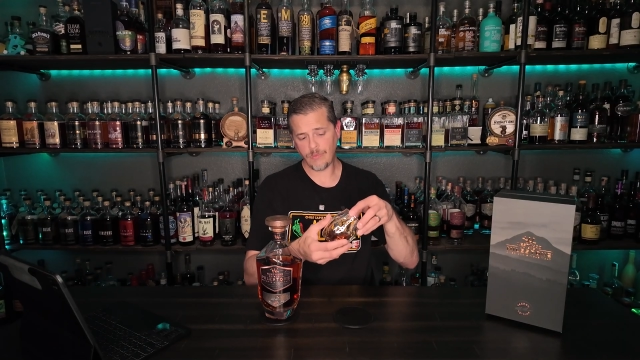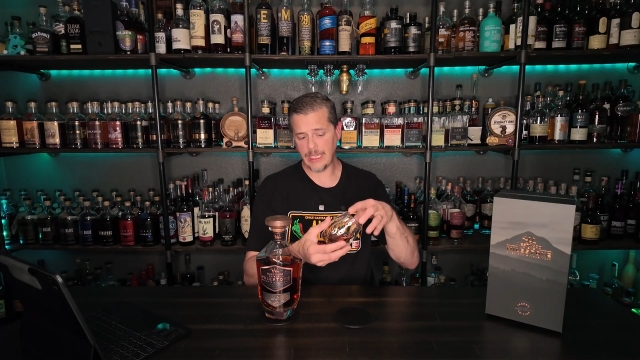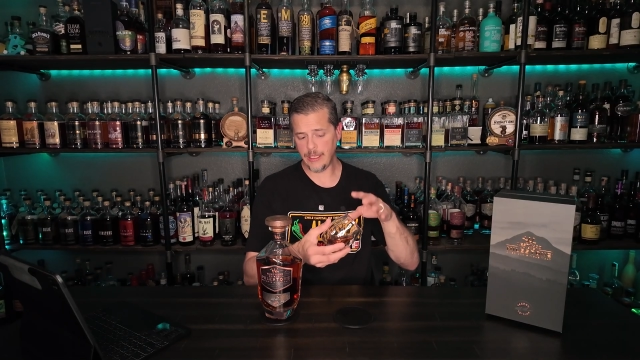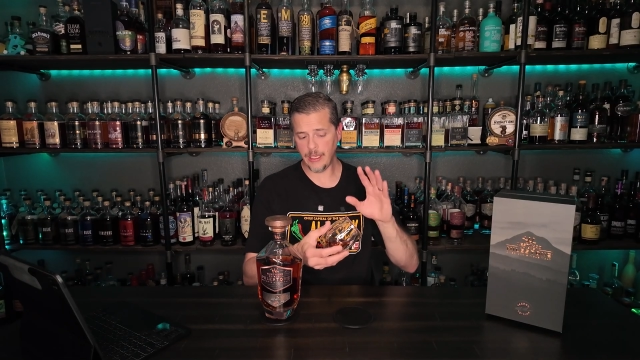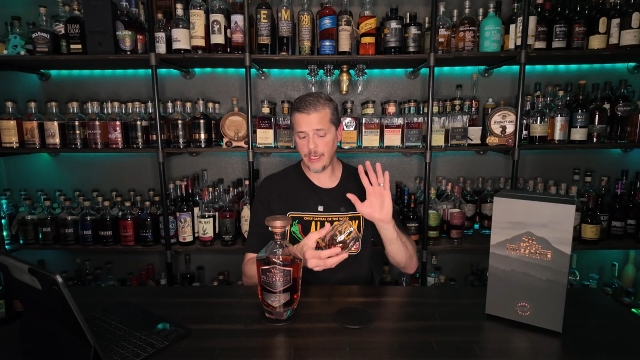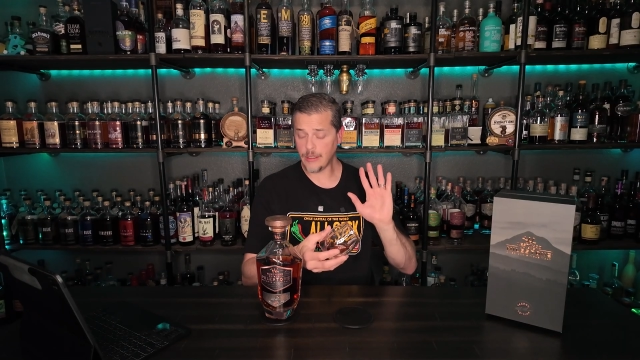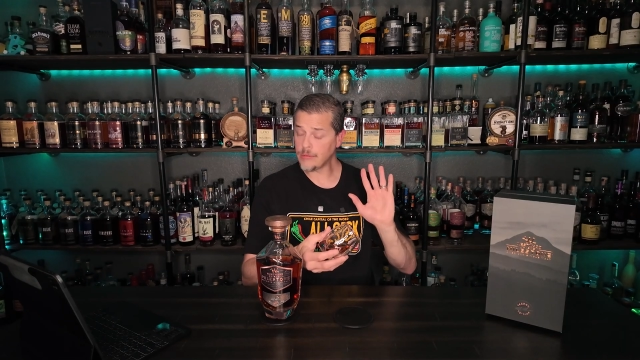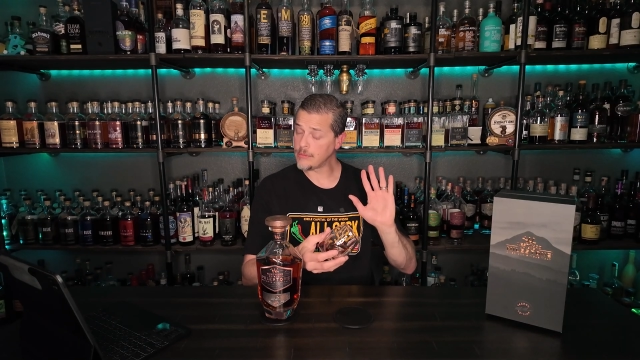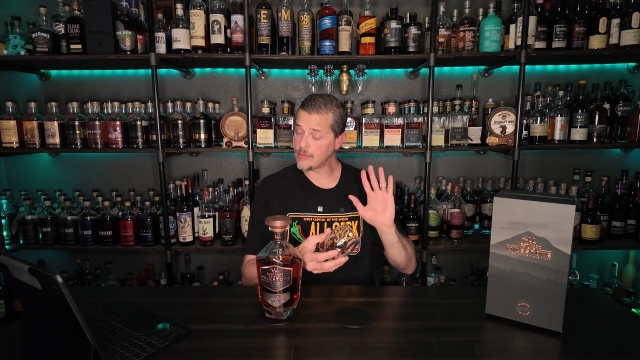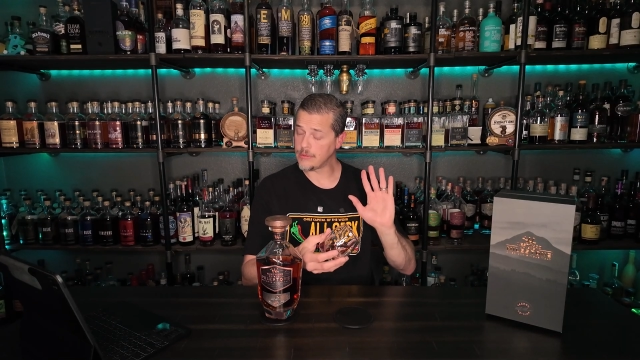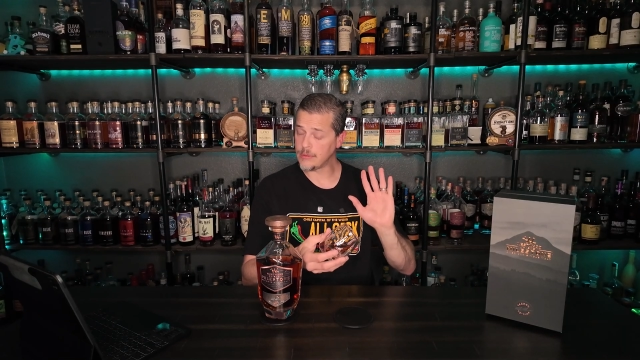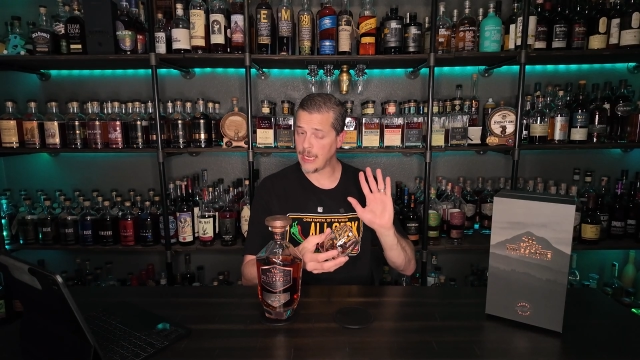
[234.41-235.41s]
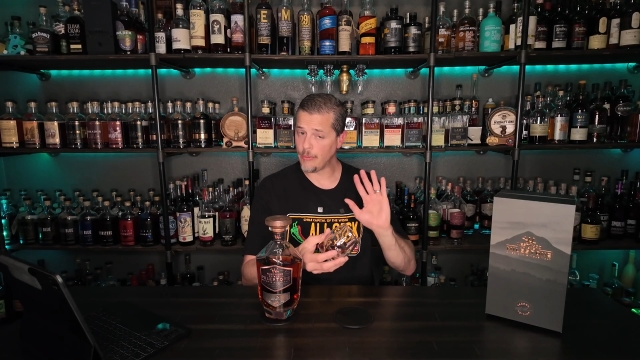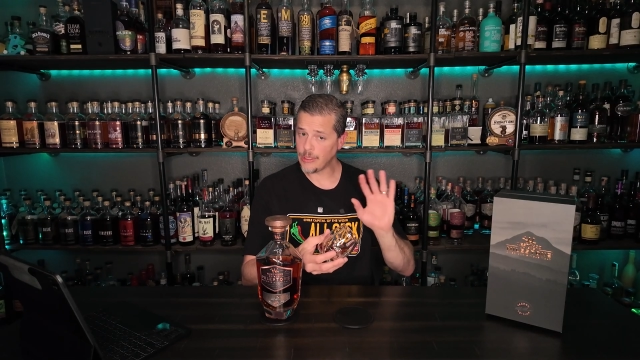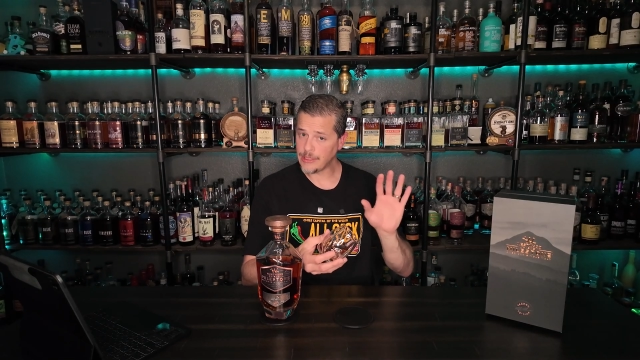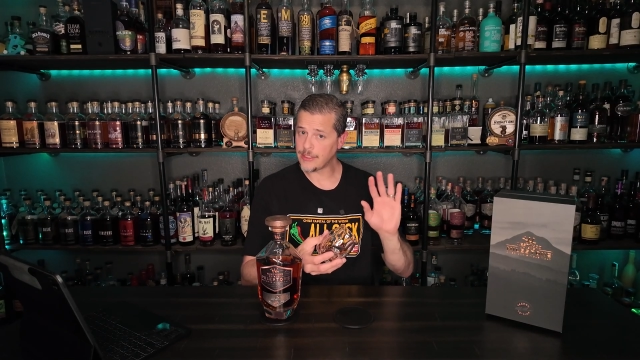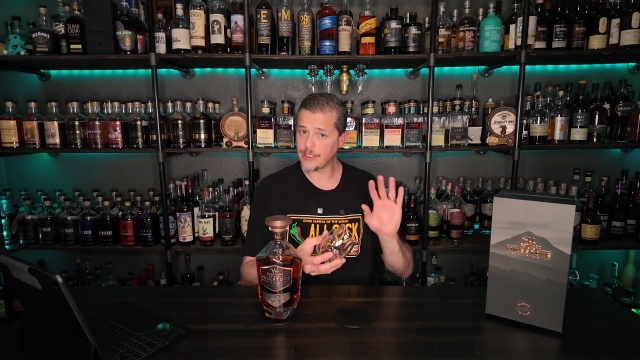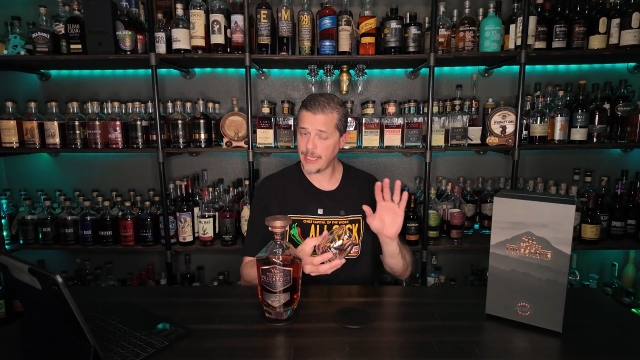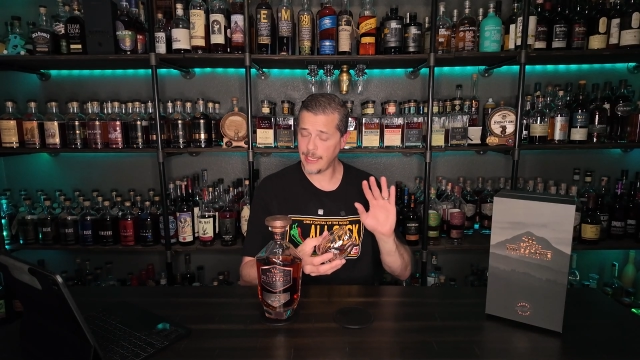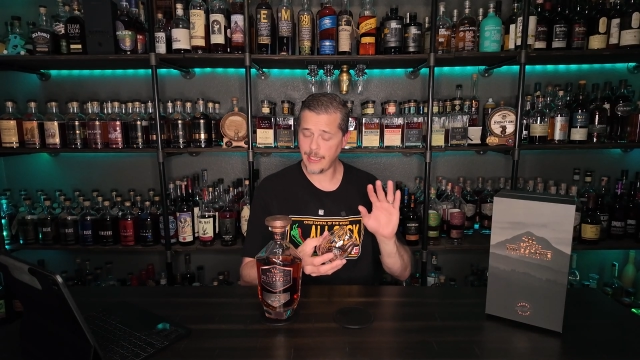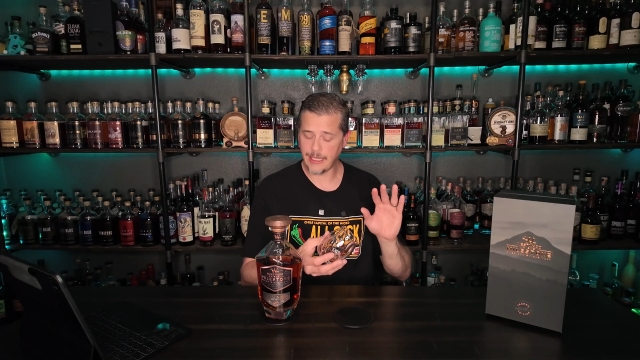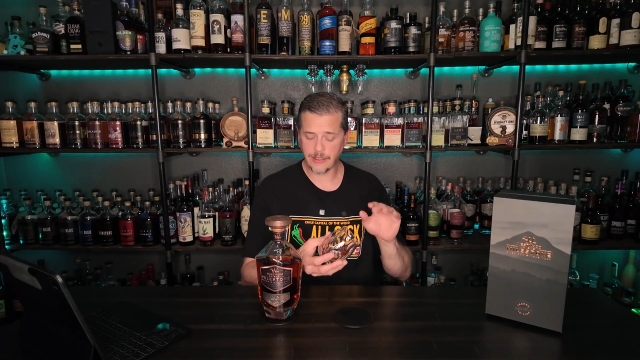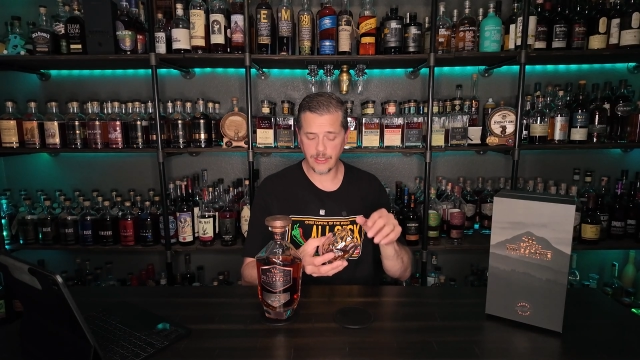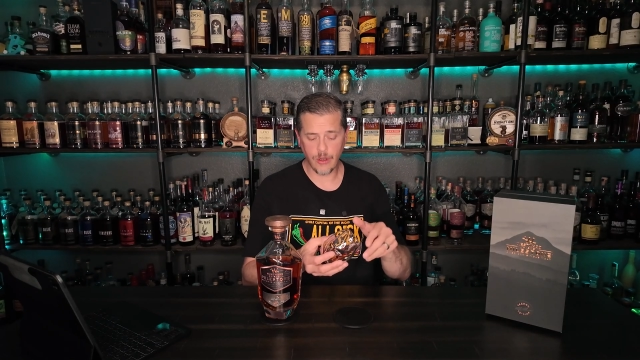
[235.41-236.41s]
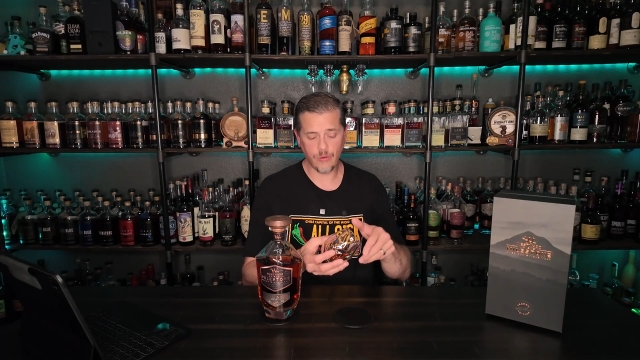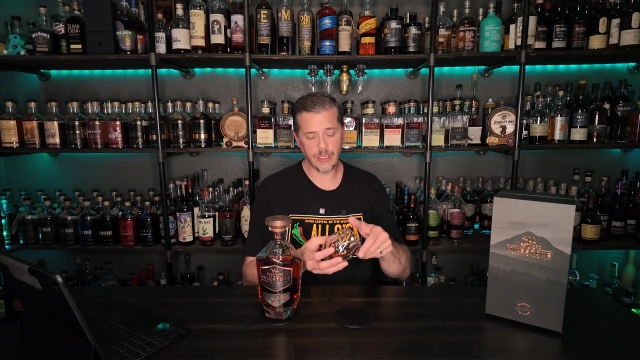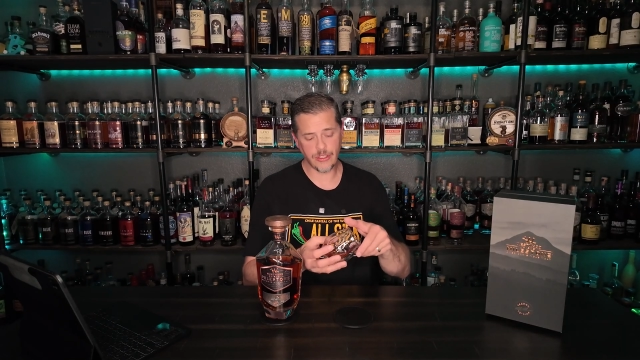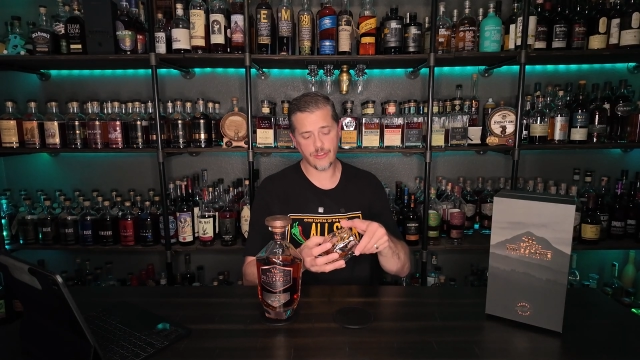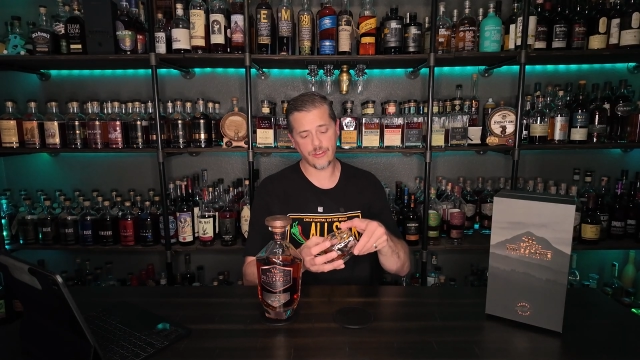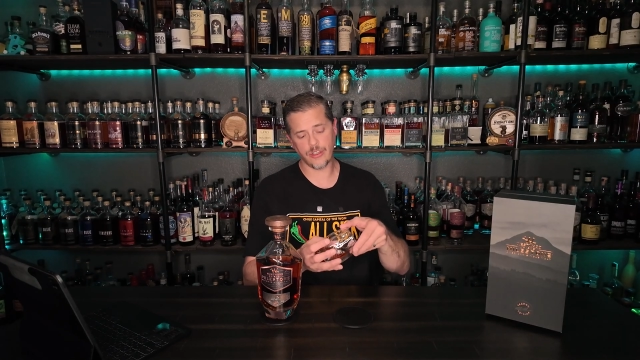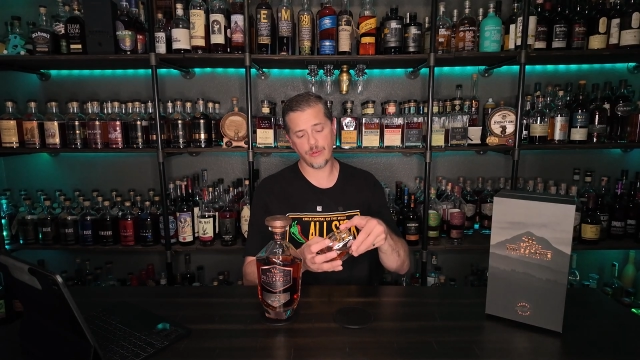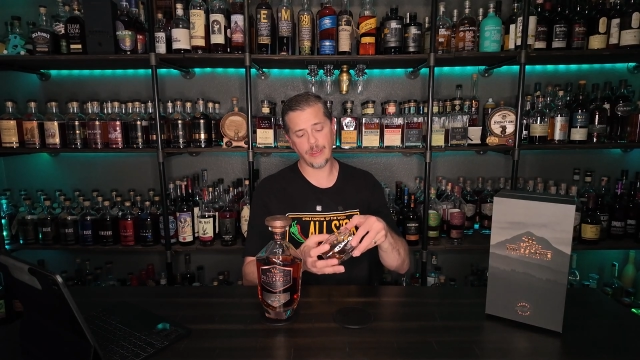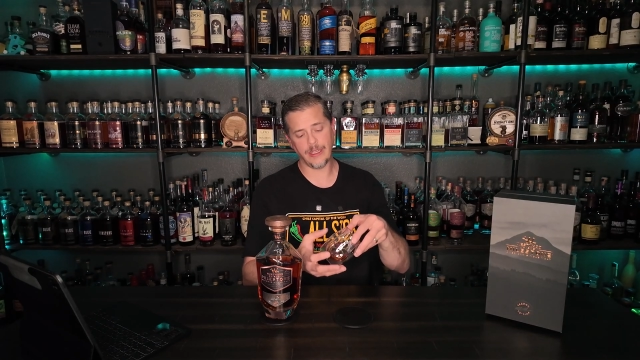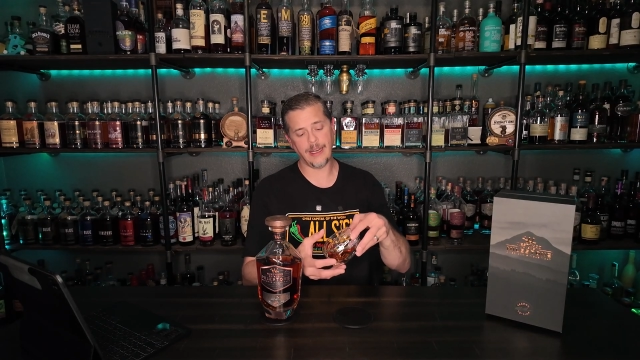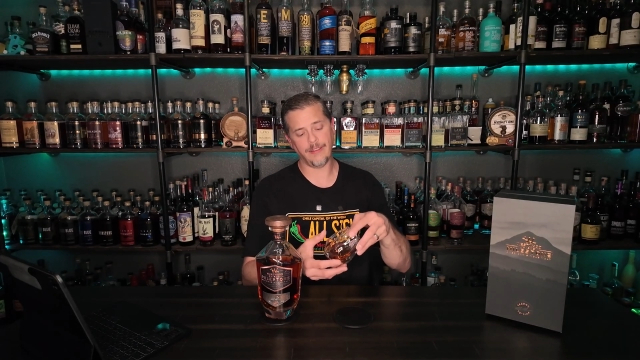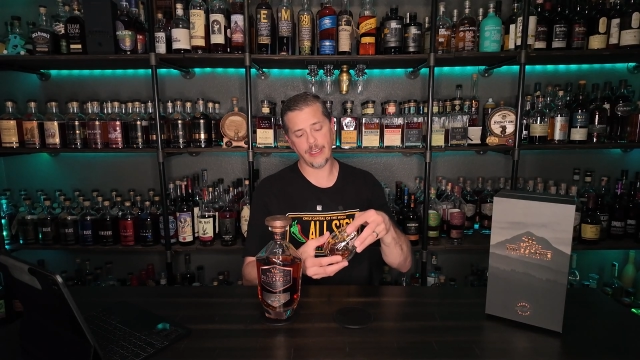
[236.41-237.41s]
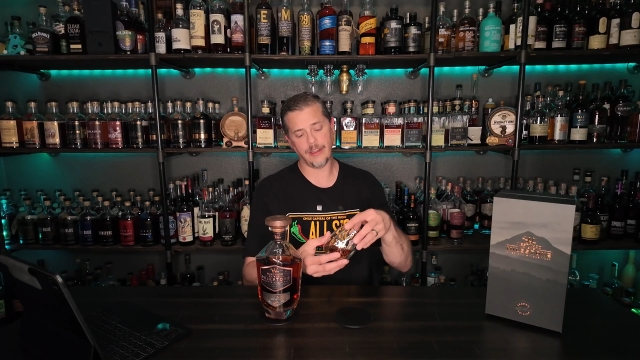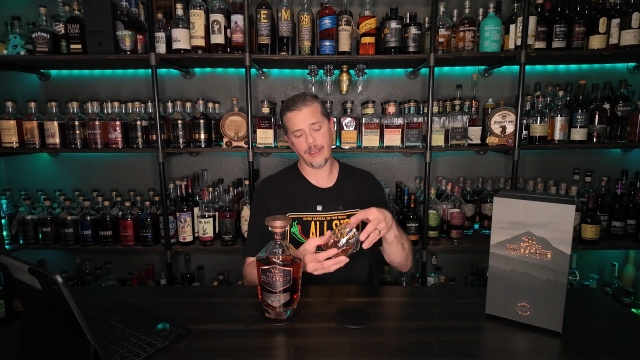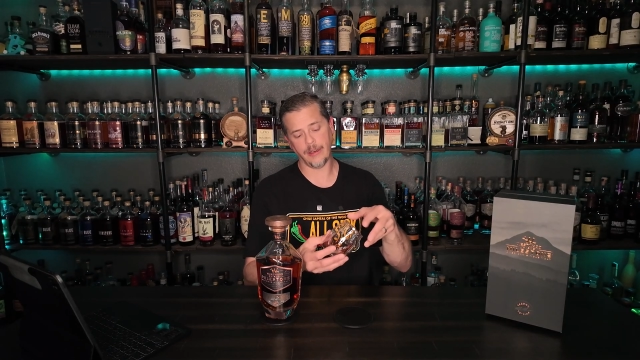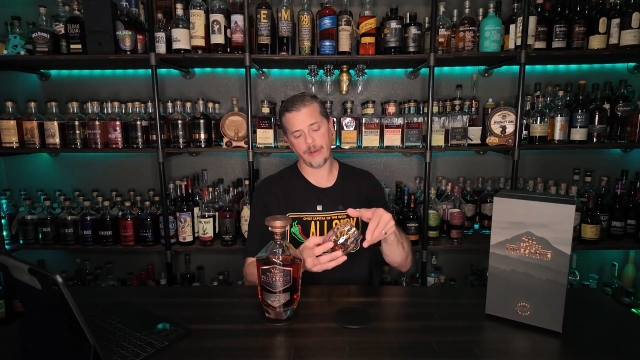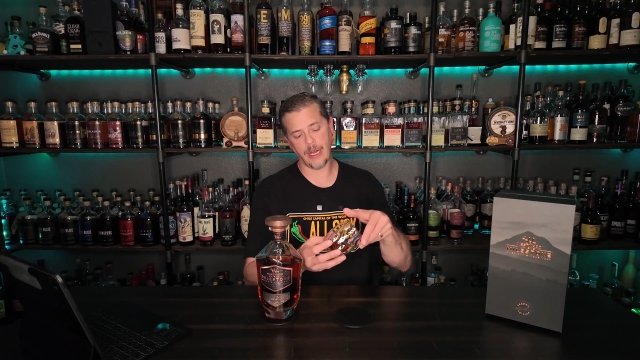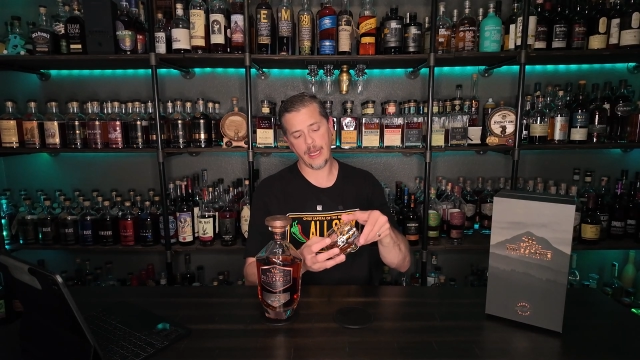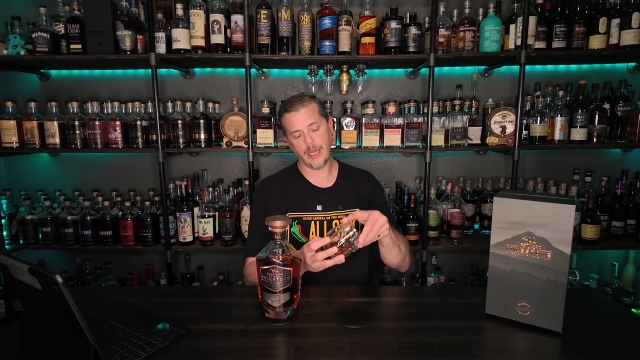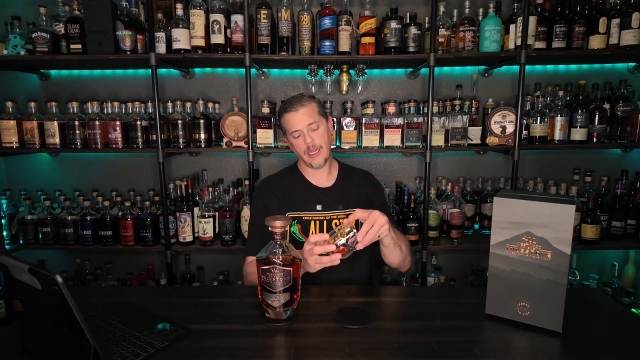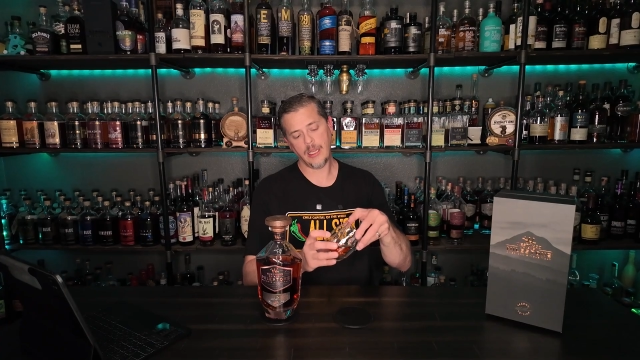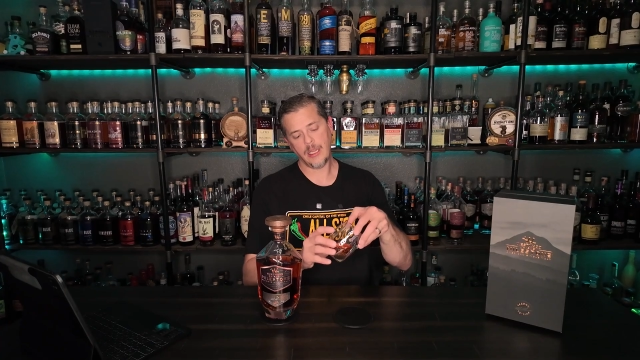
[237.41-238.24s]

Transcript: I wouldn't say that's always true with everything, right?